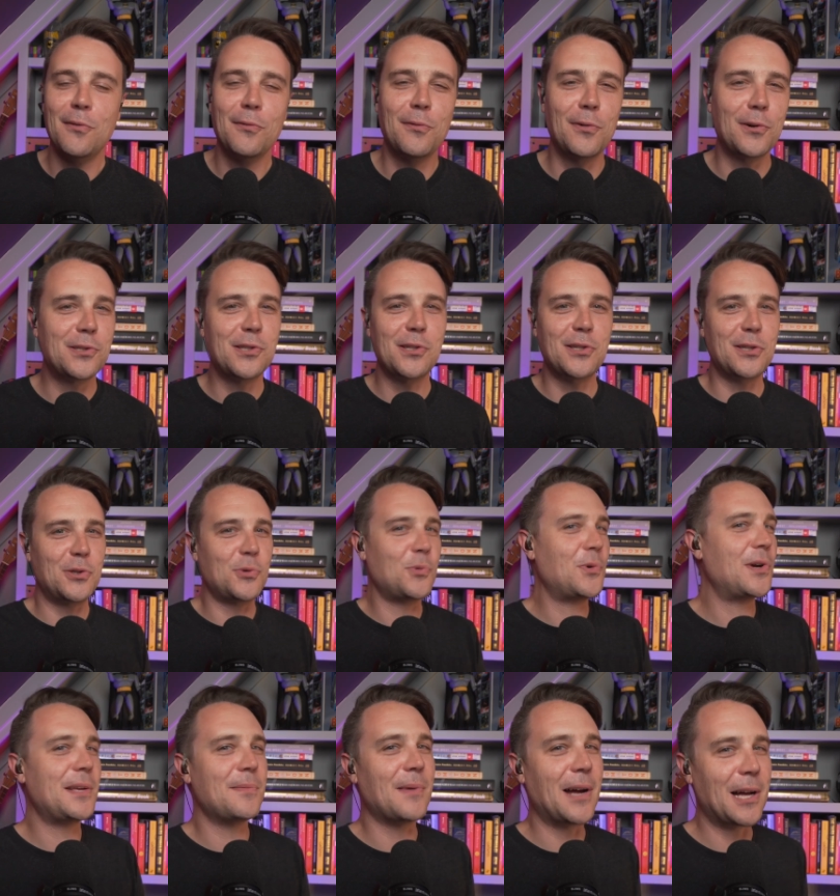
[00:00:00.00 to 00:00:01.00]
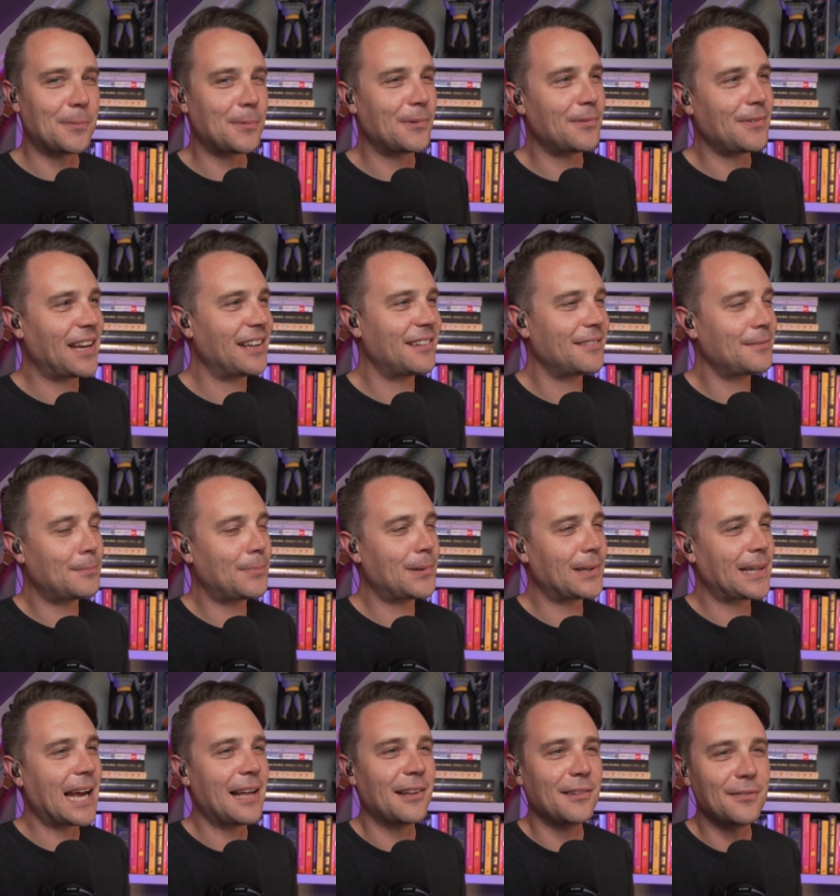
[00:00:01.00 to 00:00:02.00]
versus a 20 mile per,
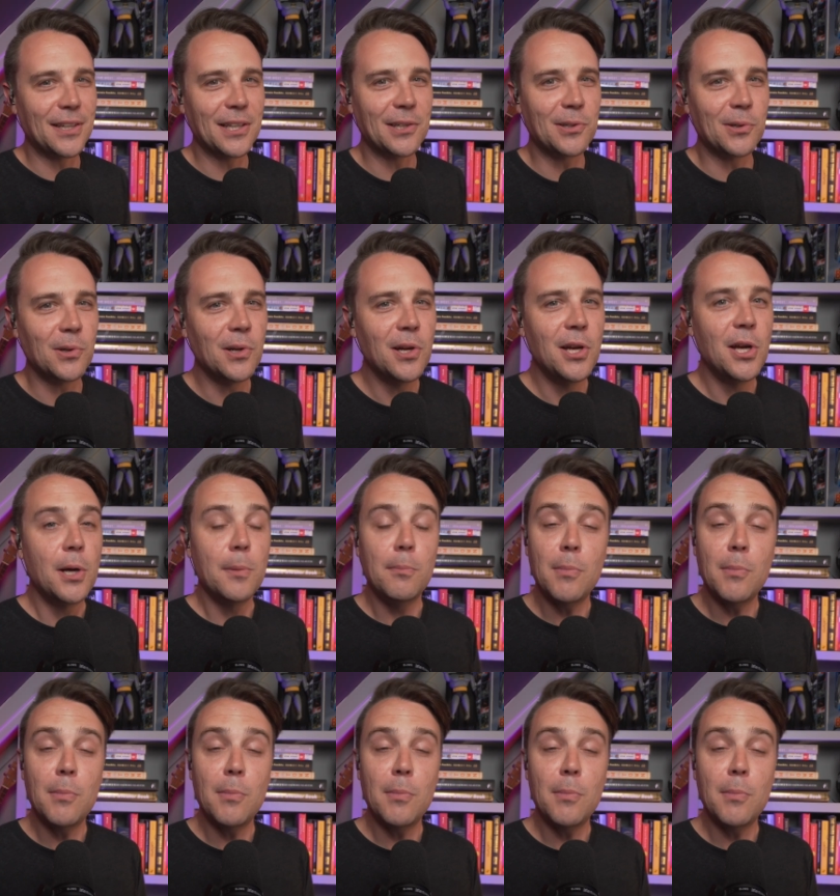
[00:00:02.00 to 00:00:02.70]
per gallon vehicle,